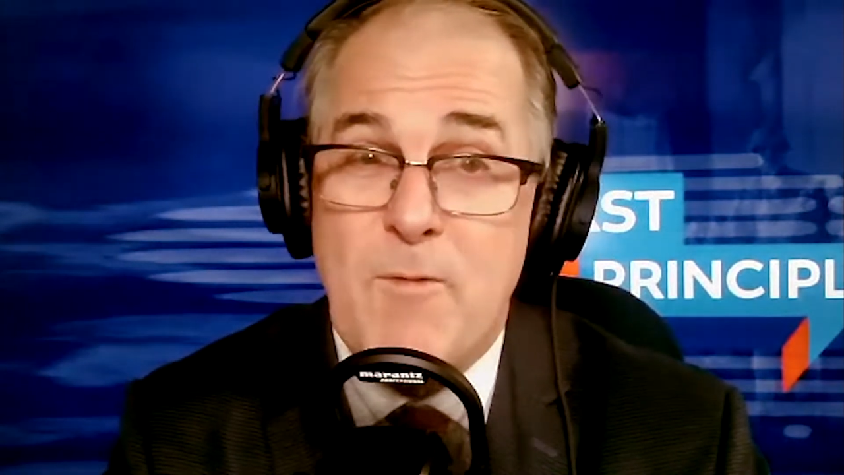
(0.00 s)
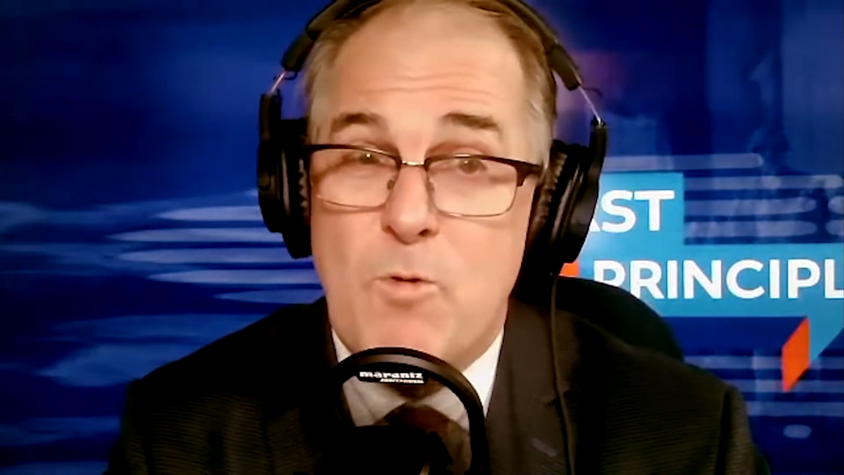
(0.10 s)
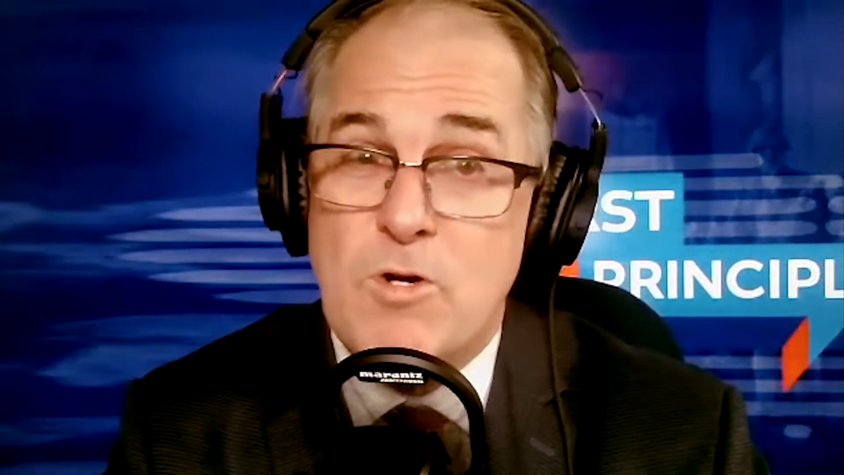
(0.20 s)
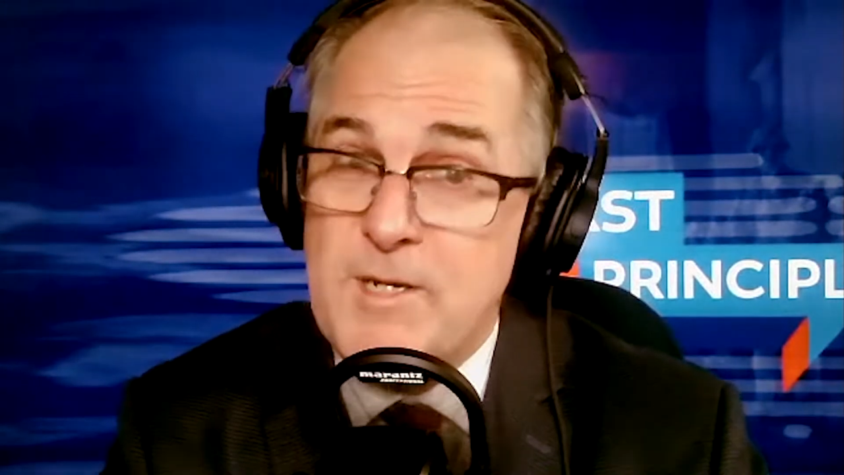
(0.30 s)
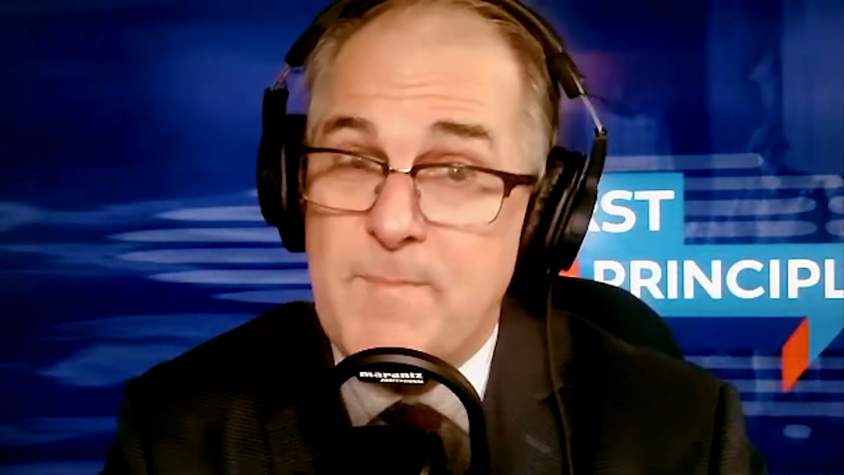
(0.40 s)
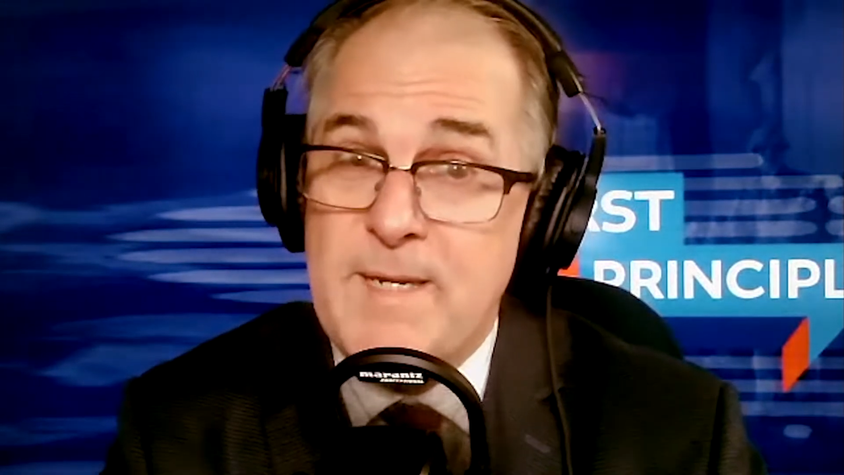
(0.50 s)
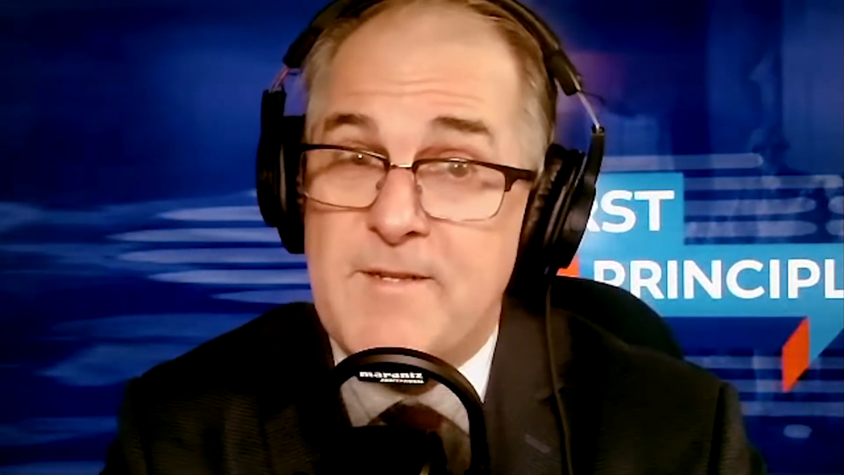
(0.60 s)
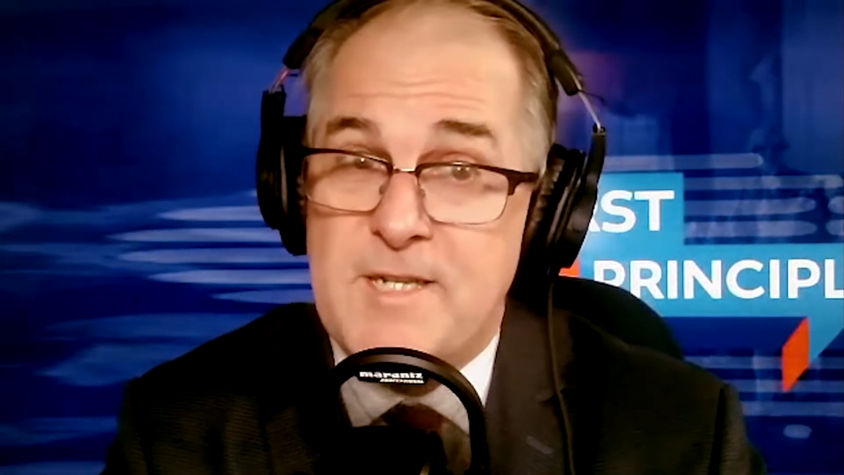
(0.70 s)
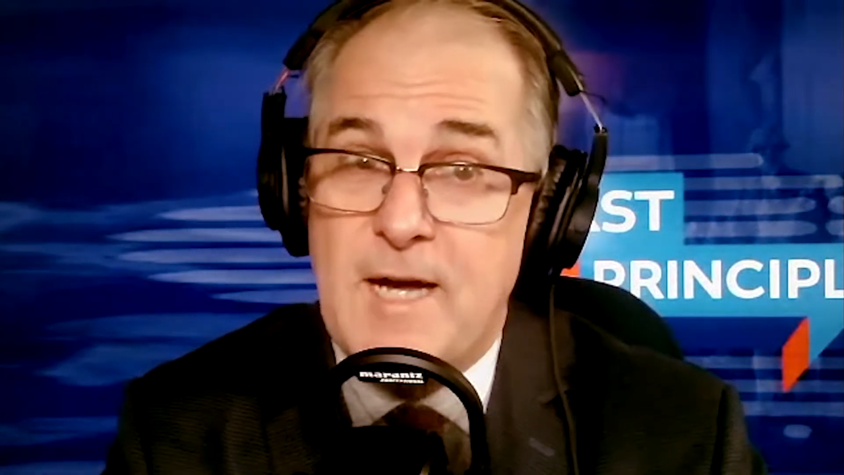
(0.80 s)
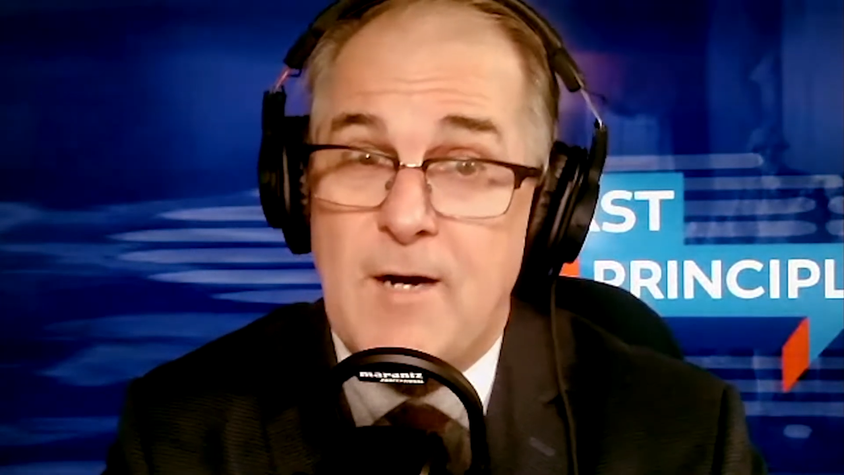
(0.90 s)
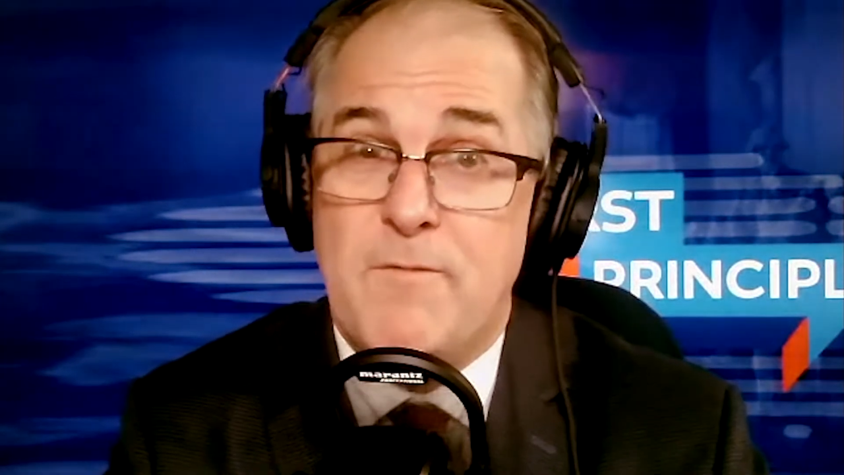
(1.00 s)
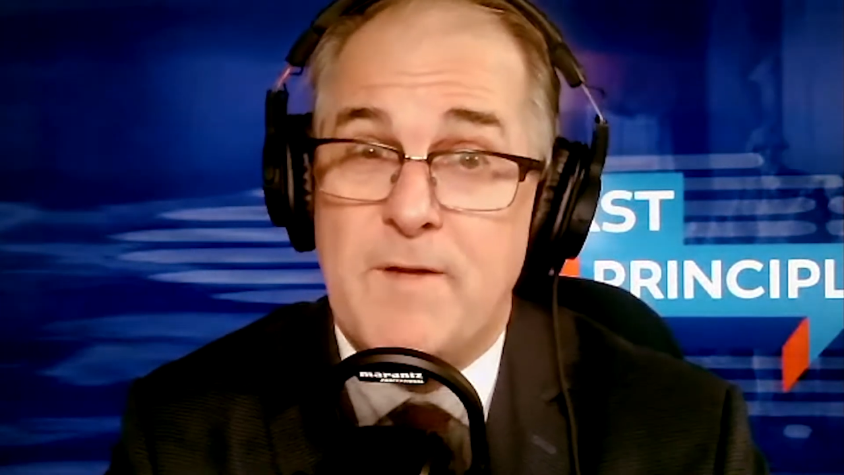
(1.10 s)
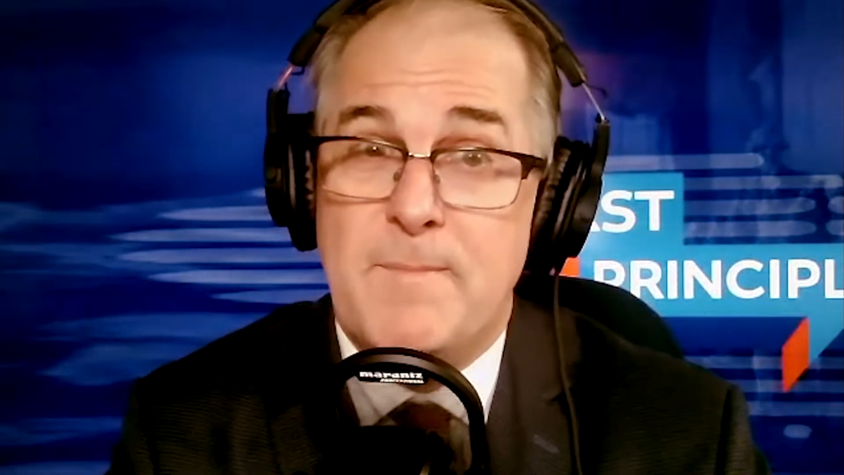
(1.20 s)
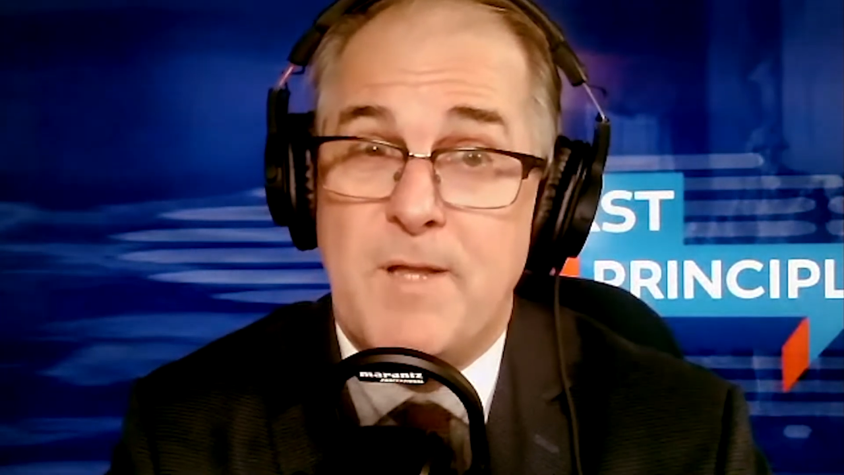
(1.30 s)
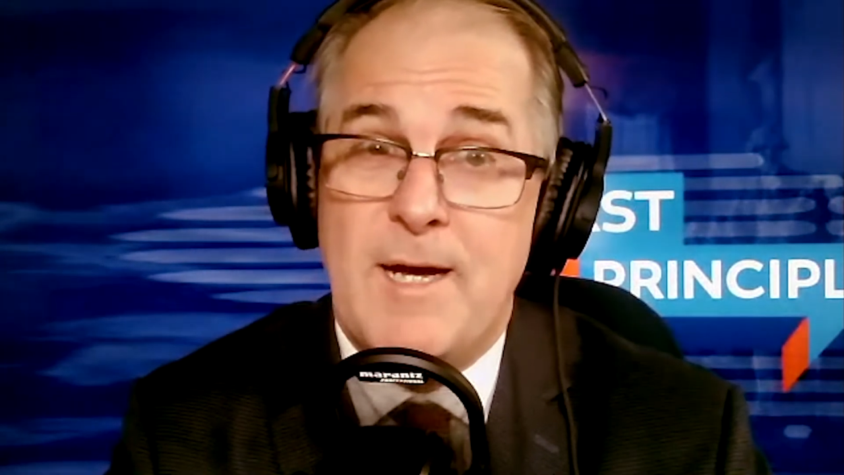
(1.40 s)
worshiping self
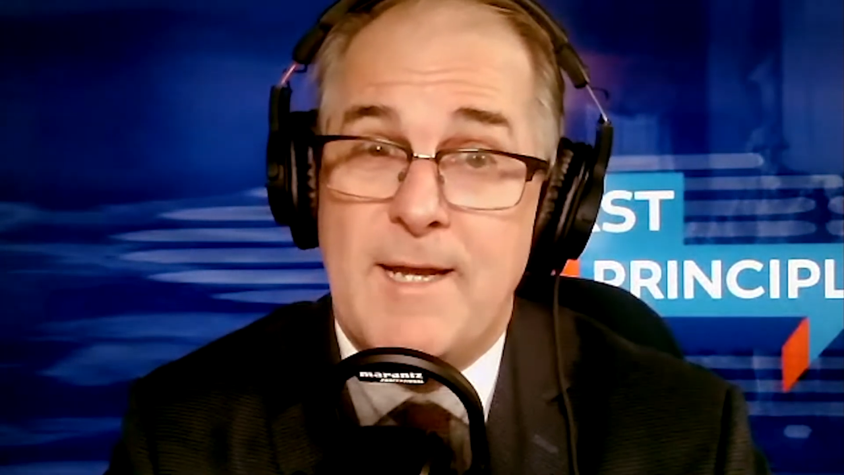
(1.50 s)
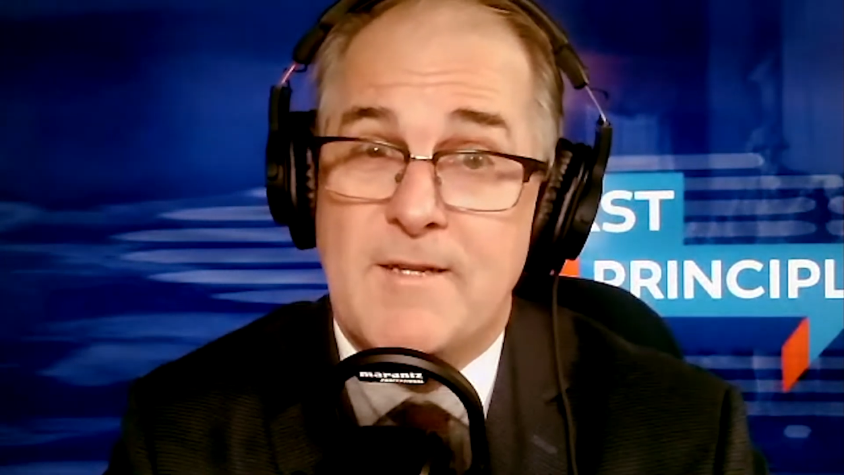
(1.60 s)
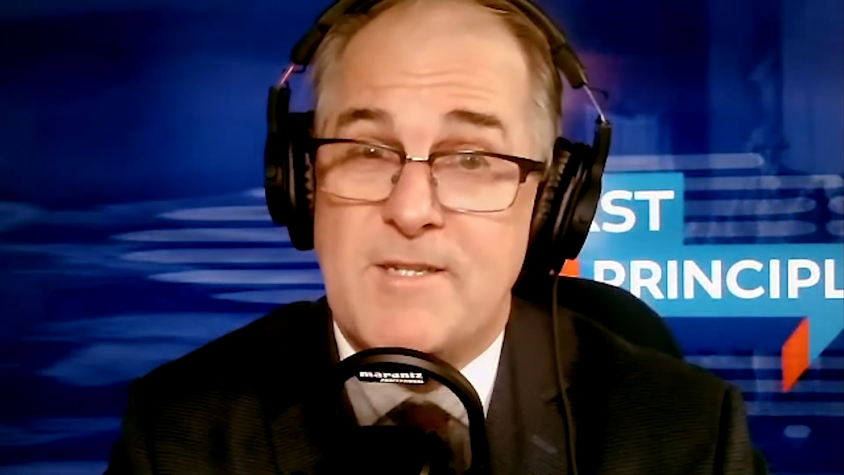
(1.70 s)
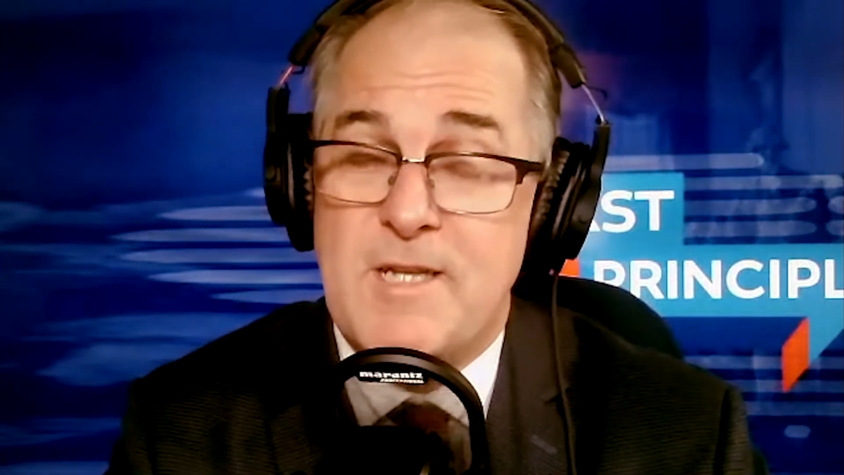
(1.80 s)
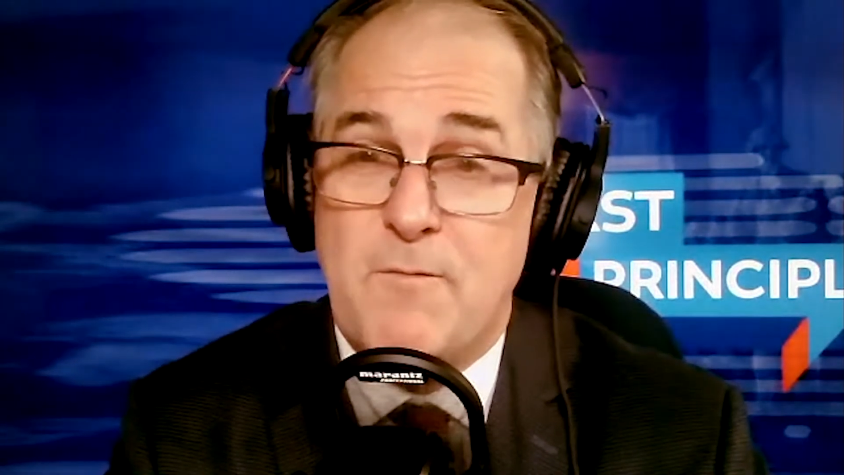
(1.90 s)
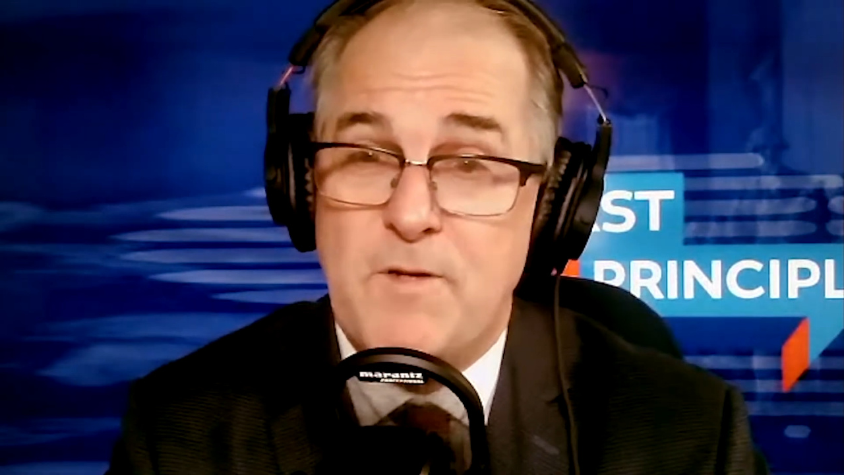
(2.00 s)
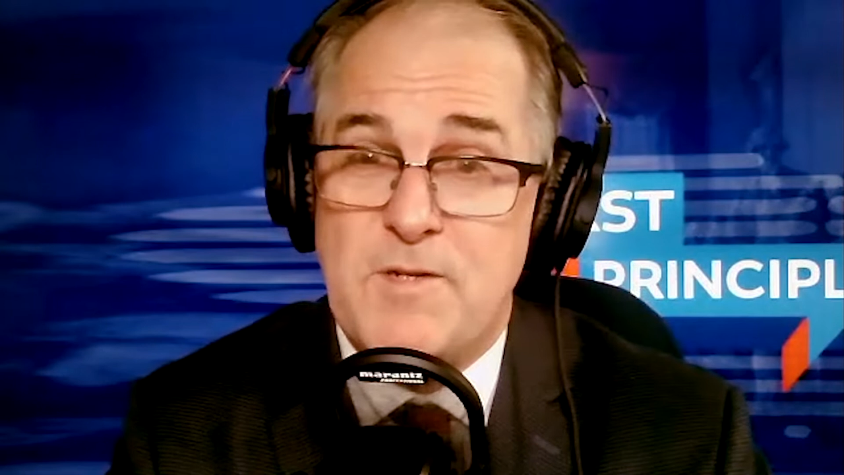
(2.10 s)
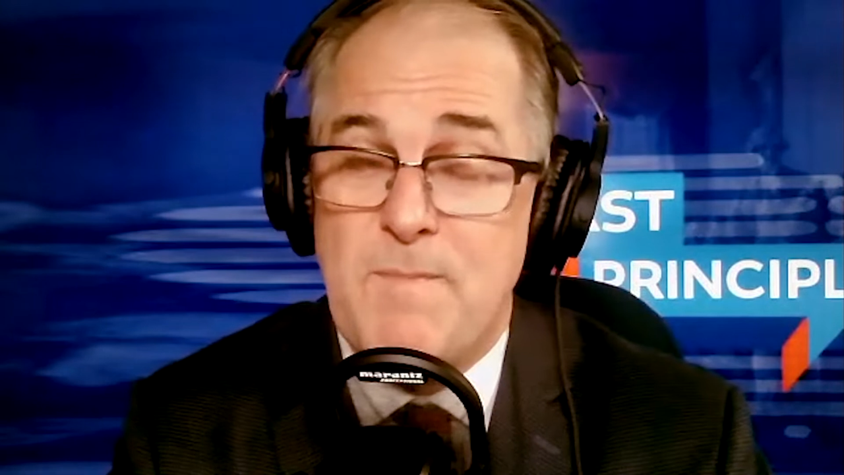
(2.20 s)
and applying a selfish